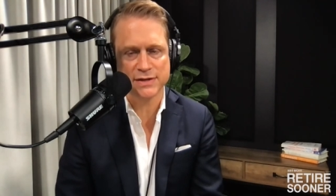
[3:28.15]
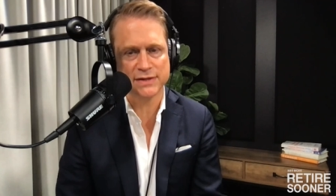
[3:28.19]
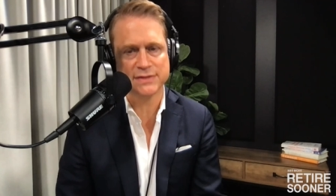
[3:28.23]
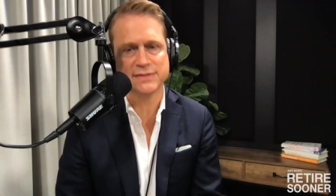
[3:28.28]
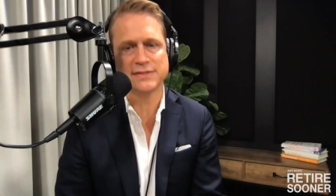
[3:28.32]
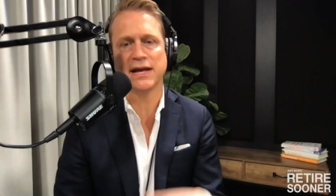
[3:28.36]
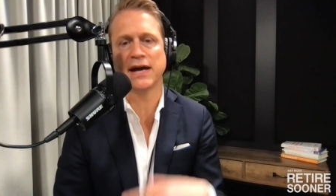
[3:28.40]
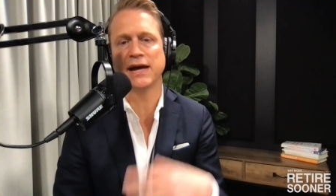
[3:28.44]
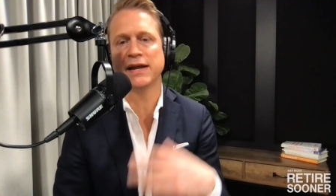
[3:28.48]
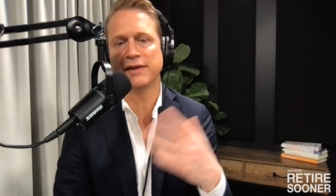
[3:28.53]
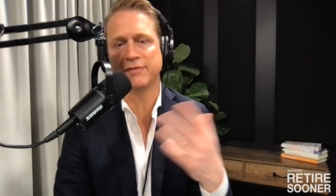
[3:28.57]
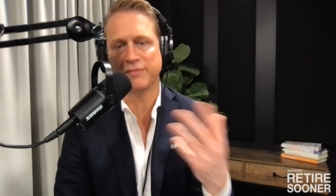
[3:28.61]

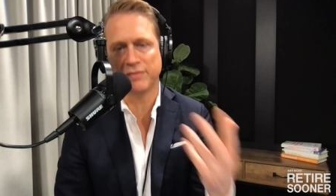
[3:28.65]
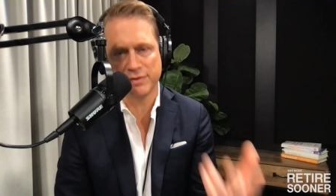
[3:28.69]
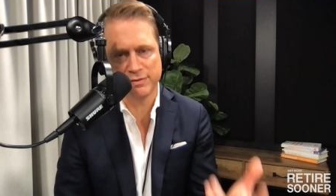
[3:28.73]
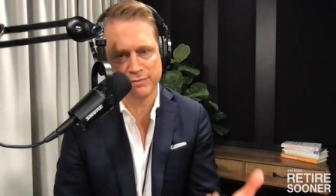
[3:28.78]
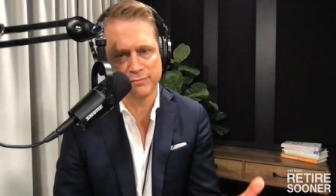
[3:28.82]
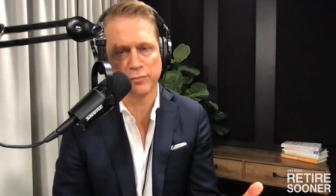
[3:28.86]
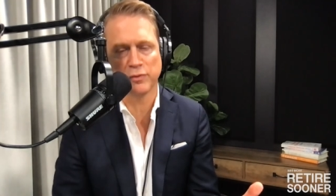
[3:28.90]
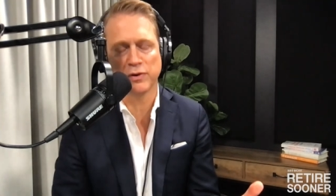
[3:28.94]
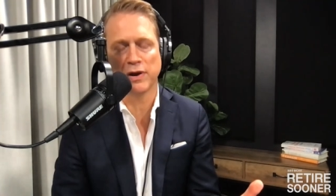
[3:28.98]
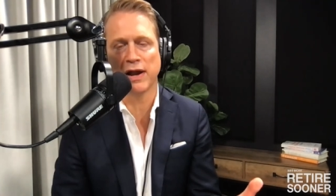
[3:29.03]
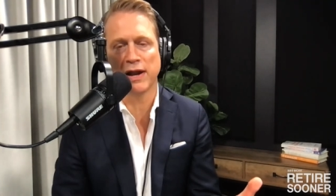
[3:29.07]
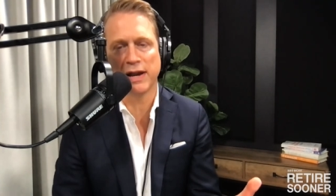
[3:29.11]
It's not
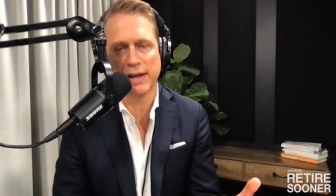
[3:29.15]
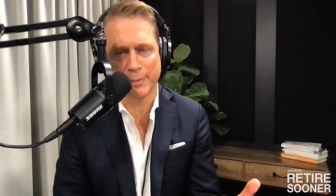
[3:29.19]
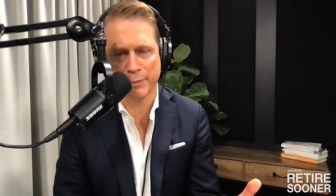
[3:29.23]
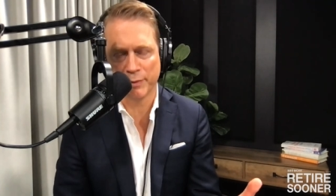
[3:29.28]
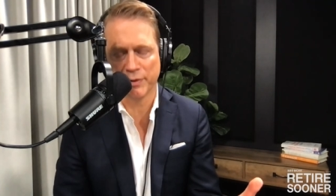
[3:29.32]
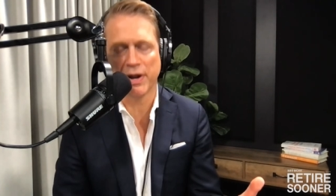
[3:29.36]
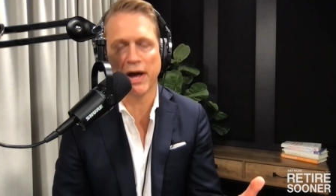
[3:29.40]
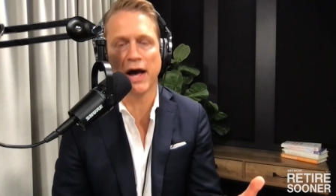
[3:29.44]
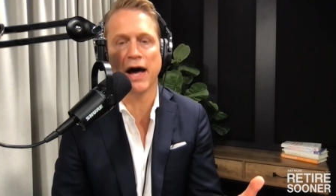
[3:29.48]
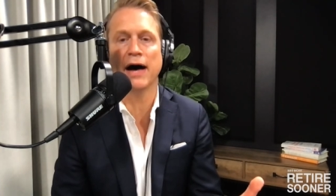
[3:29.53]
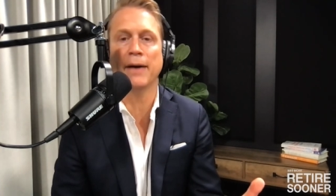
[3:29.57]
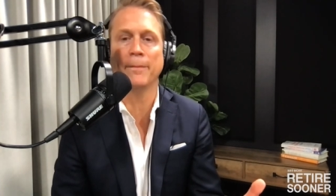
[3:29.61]
even we're not
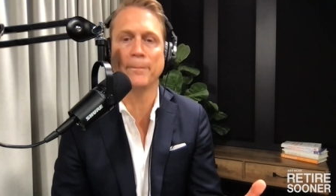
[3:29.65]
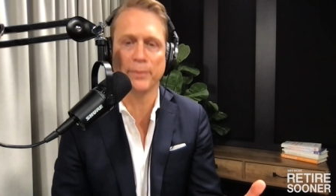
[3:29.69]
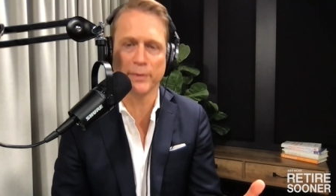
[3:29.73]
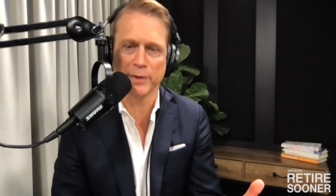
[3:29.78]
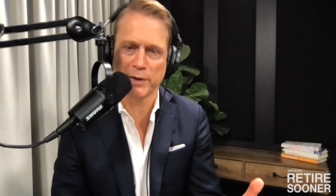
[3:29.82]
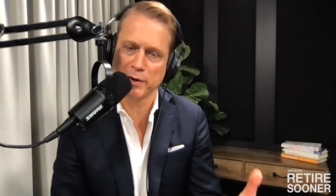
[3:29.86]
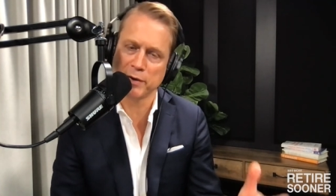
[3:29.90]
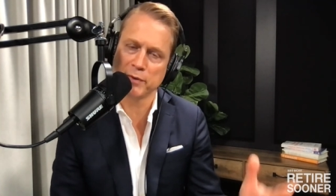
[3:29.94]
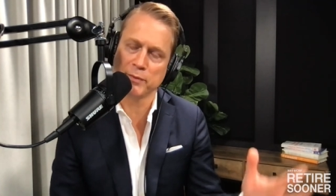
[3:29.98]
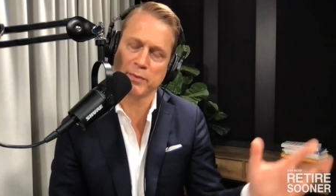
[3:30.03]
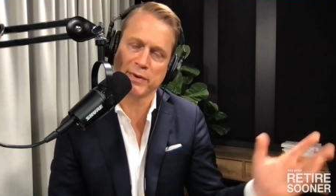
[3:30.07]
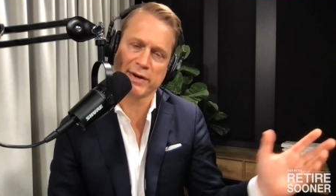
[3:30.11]
able to
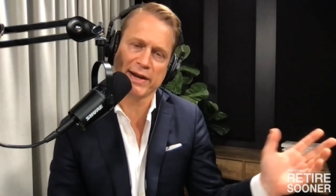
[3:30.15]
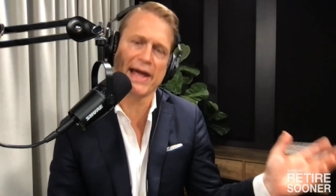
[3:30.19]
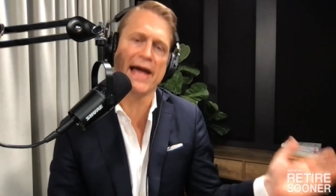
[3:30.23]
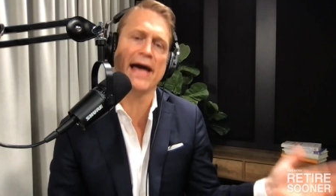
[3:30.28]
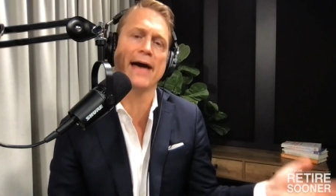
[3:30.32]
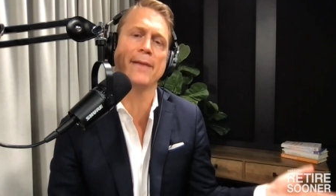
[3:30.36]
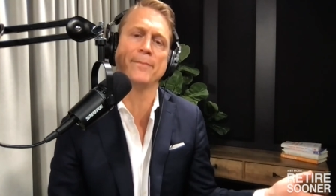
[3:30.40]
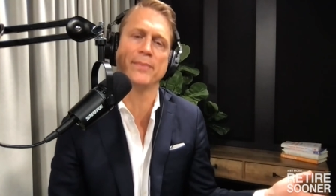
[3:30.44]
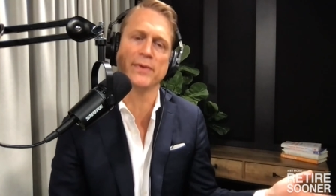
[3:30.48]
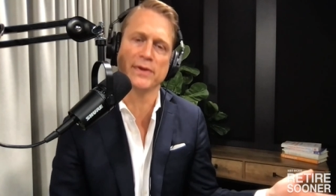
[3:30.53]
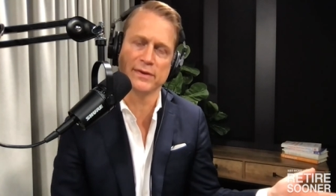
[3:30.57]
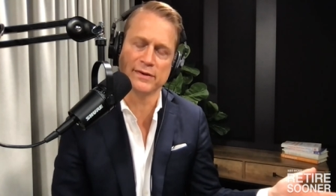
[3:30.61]
upload. What
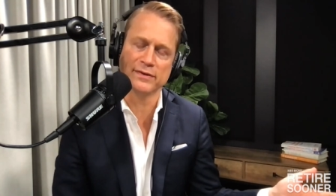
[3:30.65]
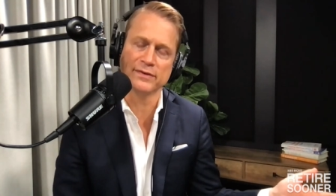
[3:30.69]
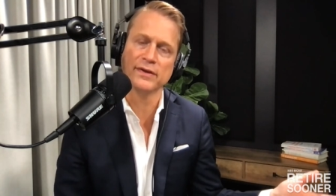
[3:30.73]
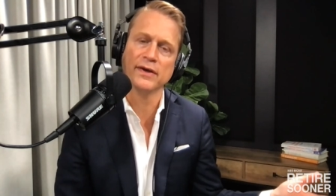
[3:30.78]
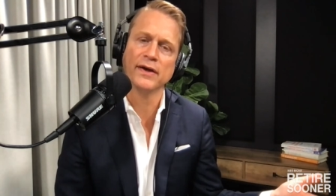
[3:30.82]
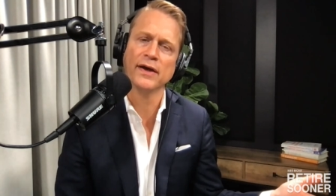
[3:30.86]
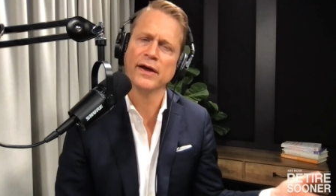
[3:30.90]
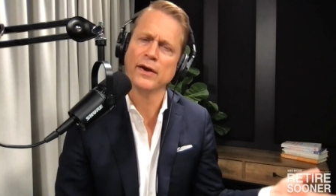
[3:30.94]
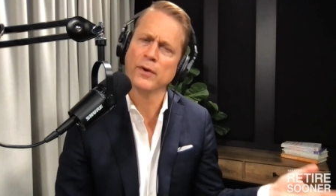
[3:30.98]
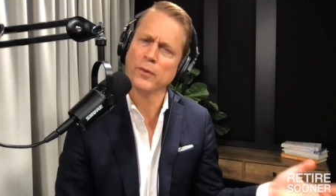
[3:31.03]
happened?